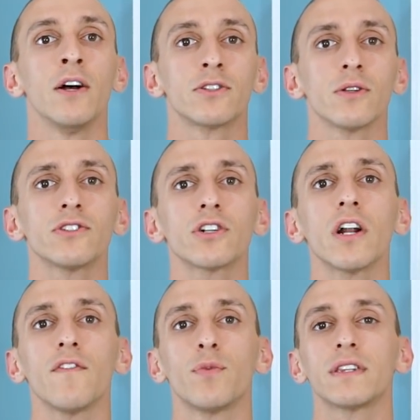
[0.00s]
So let's start
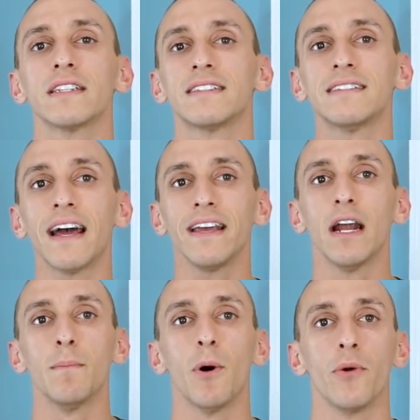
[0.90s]
off with the
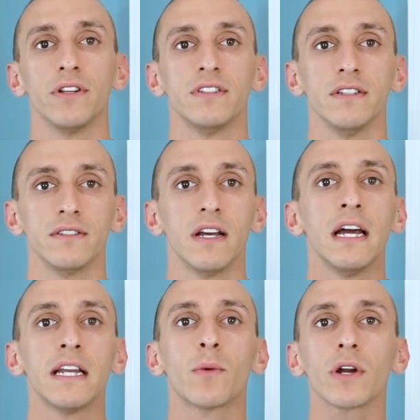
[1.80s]
sign-up bonuses.
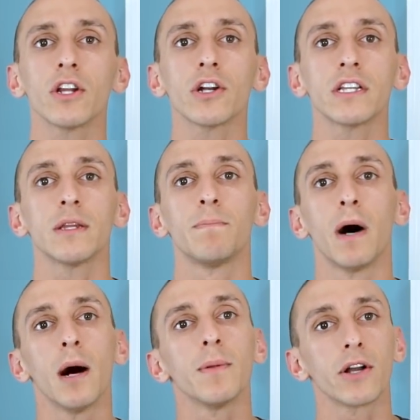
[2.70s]
Now we're gonna look at the
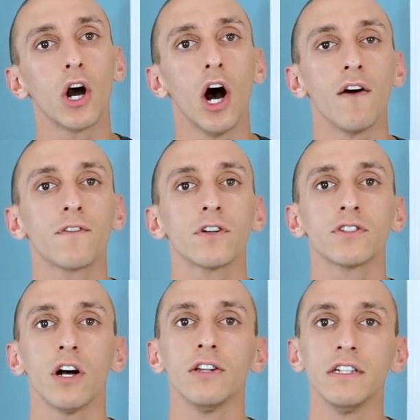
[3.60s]
public
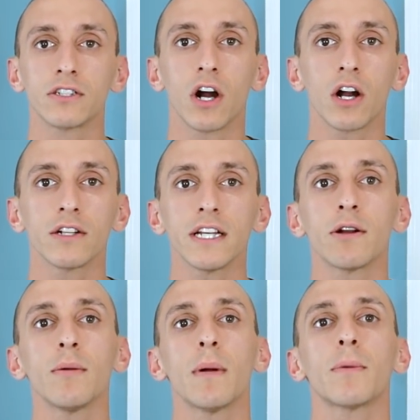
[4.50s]
offers on these cards,
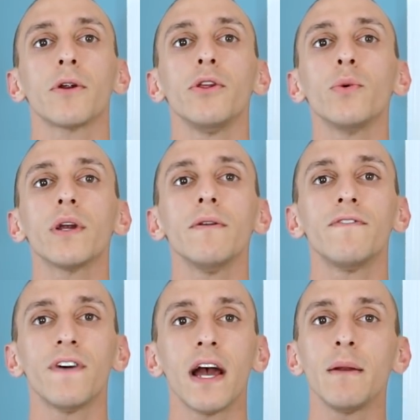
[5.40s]
and remember, you can
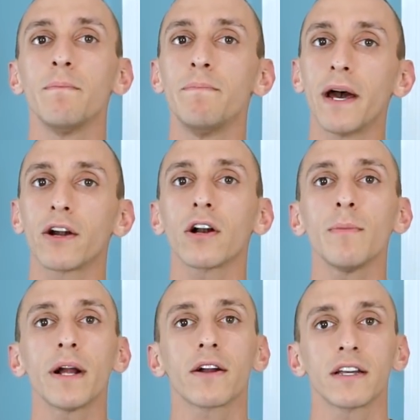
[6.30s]
find better
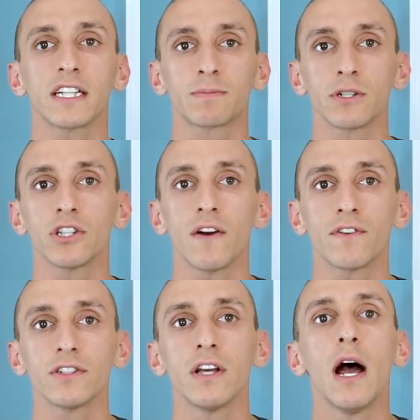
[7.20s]
American Express
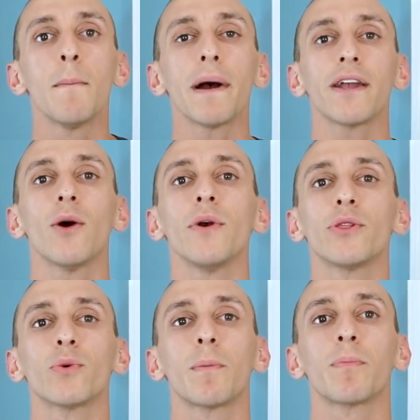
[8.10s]
offers by going
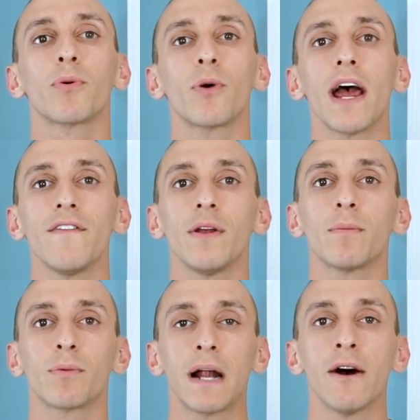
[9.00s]
through a
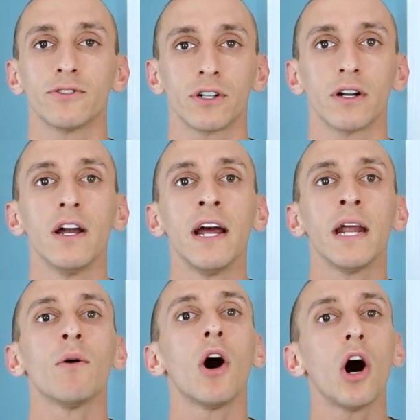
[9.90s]
private browser.
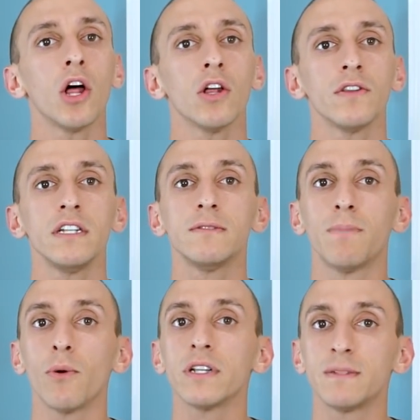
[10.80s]
Now all of these
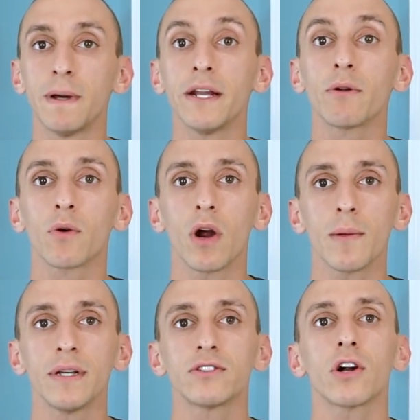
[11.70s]
bonus spending
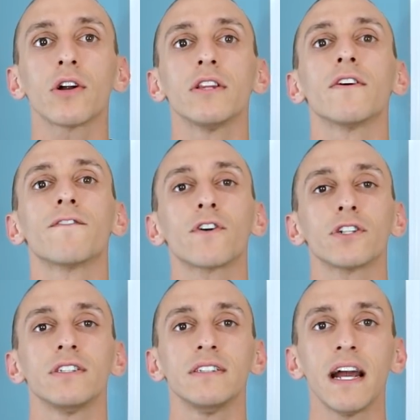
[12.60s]
requirements are in the
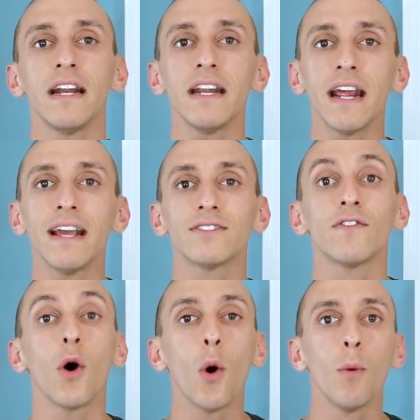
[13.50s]
first 90 days
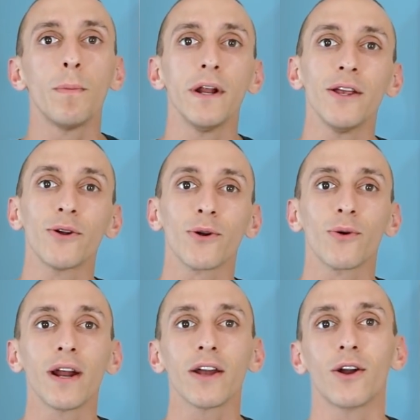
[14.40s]
of opening your
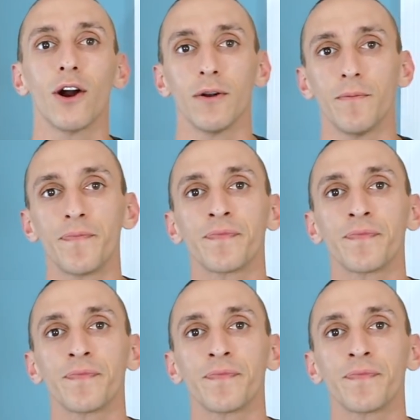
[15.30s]
credit card.